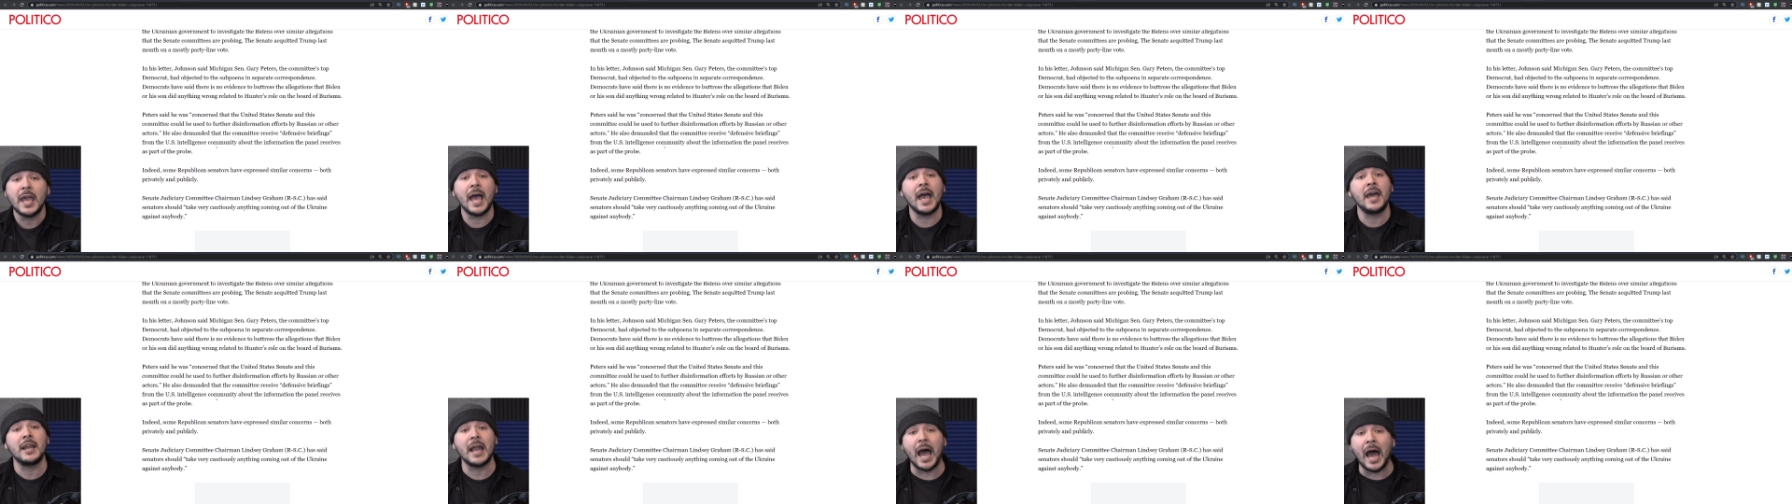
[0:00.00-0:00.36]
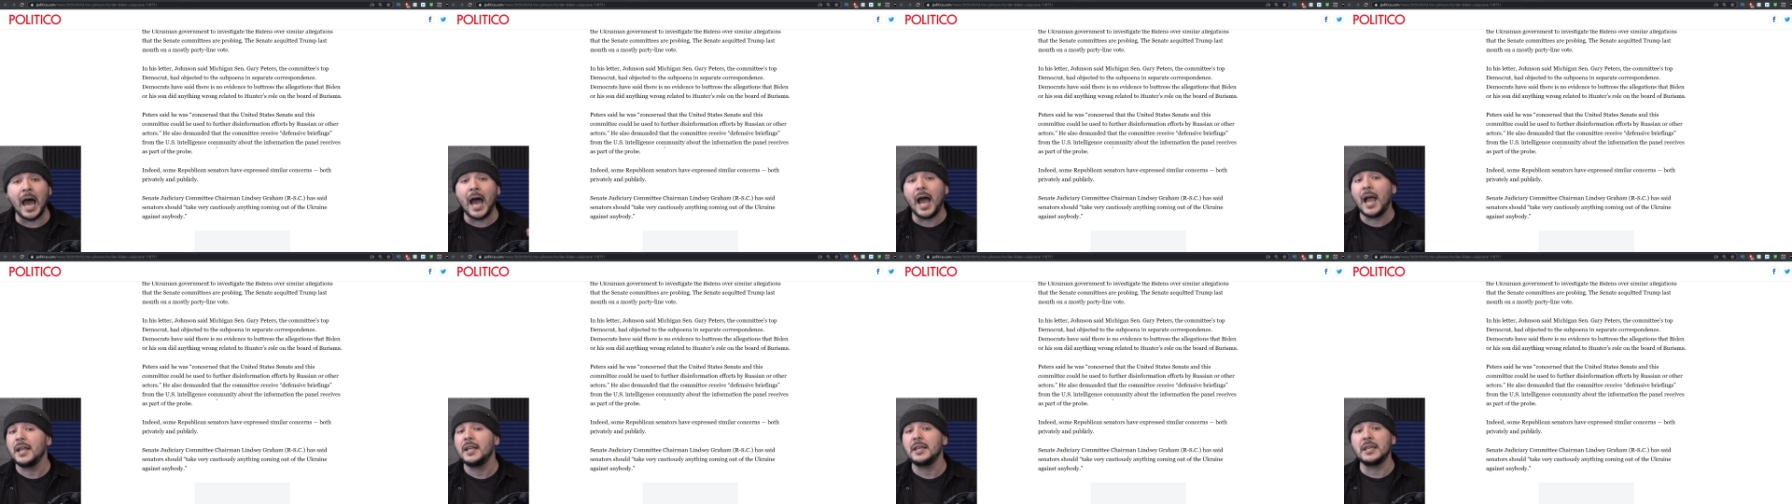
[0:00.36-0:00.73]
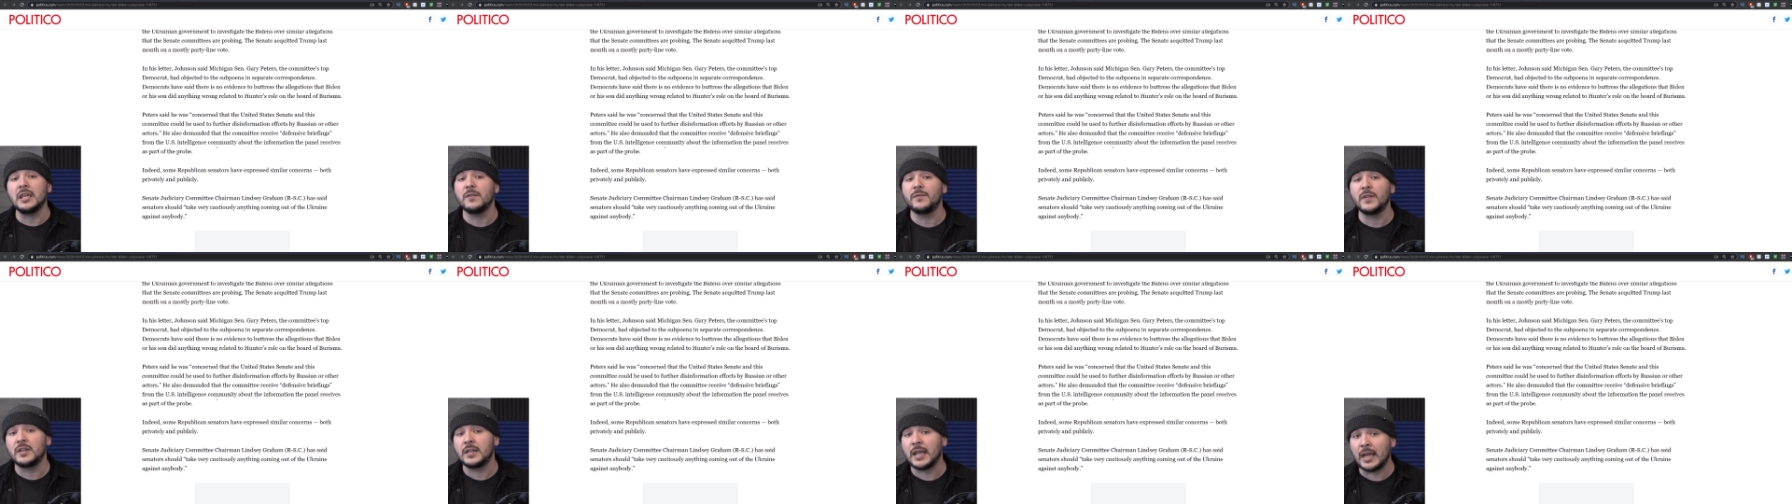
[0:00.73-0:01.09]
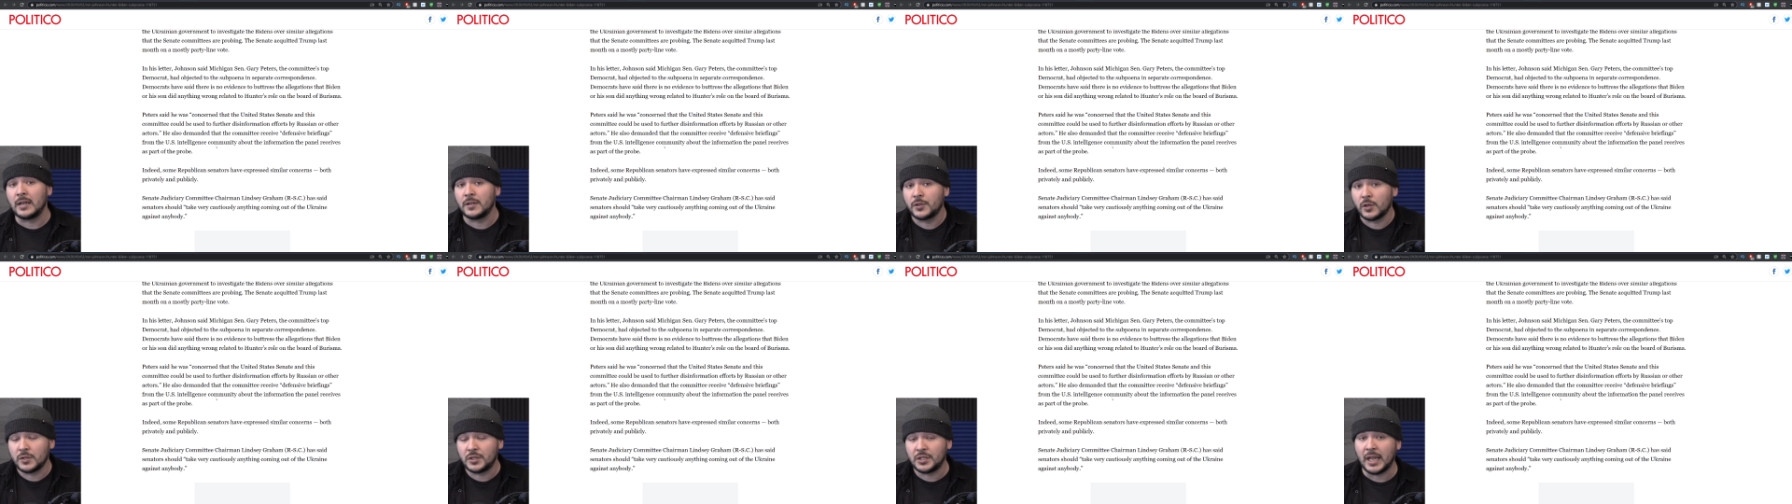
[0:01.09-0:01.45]
and I even
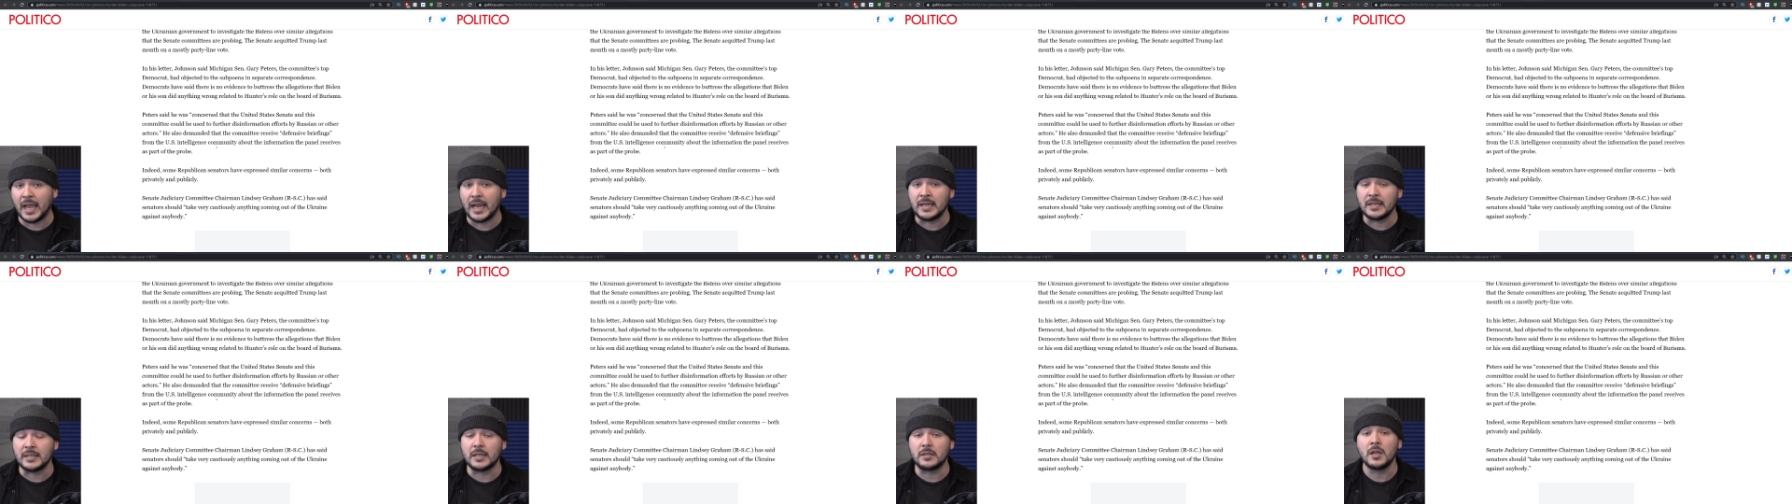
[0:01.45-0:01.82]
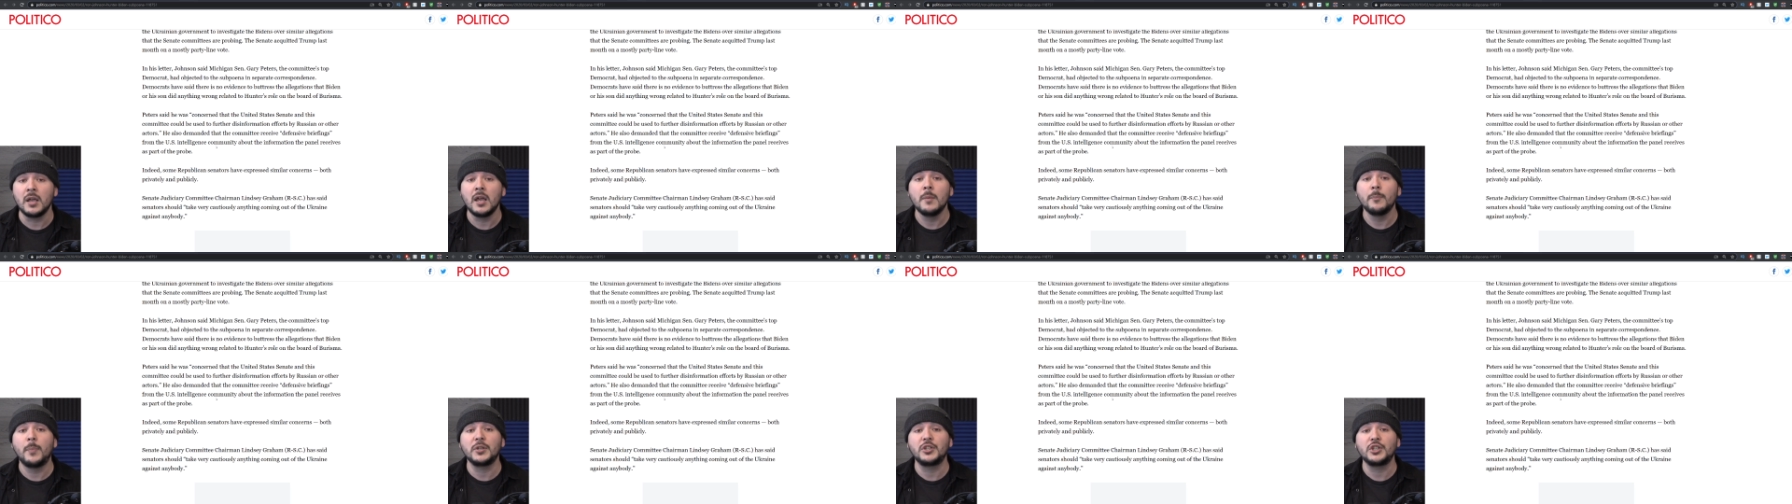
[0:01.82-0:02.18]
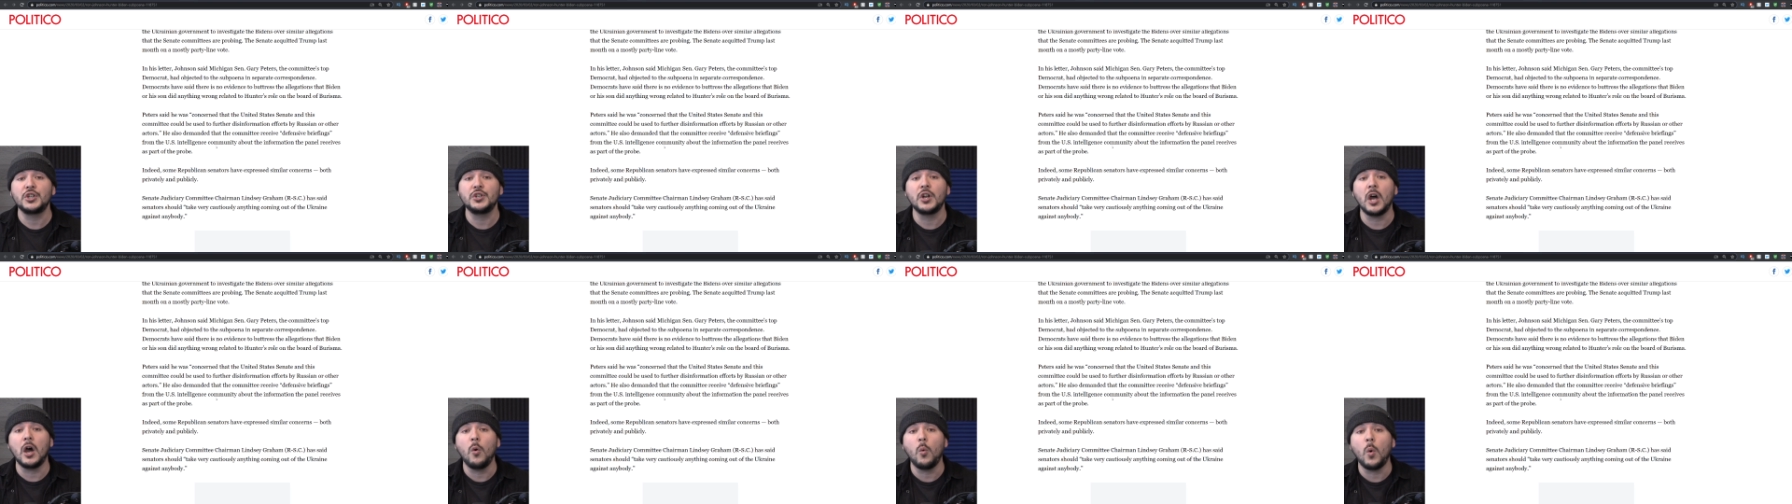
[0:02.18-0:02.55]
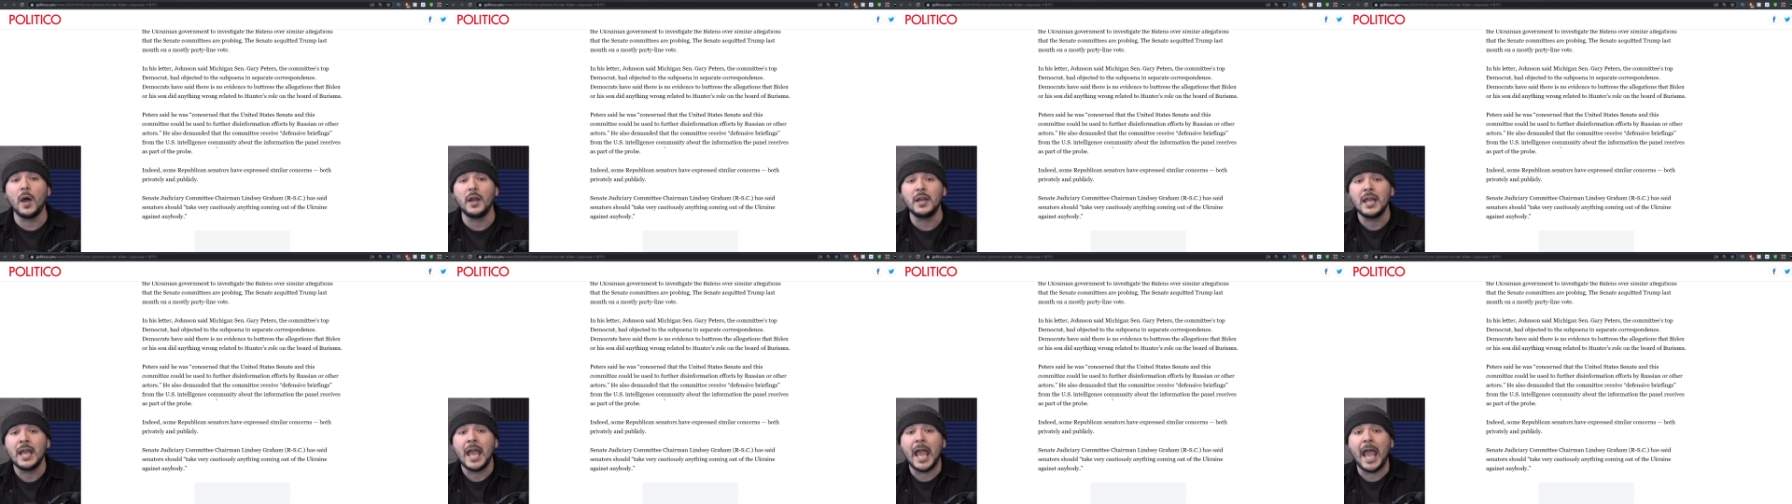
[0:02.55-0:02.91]
entertained it. But you know
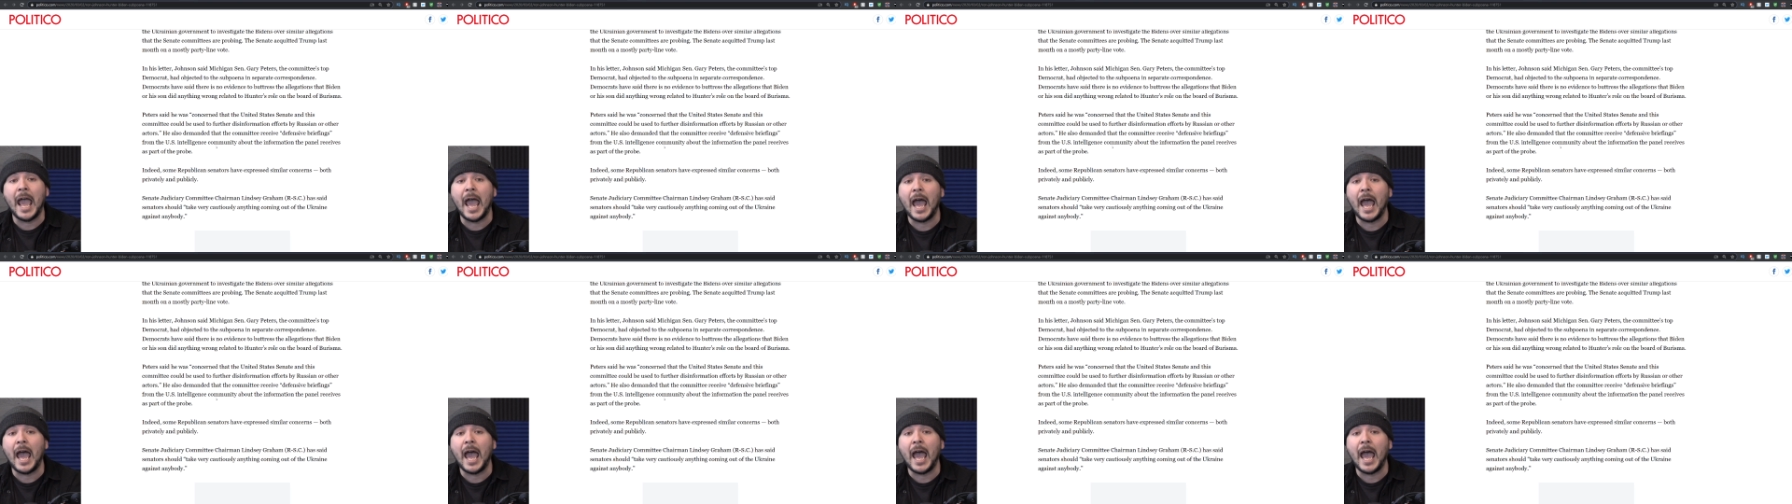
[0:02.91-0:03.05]
what?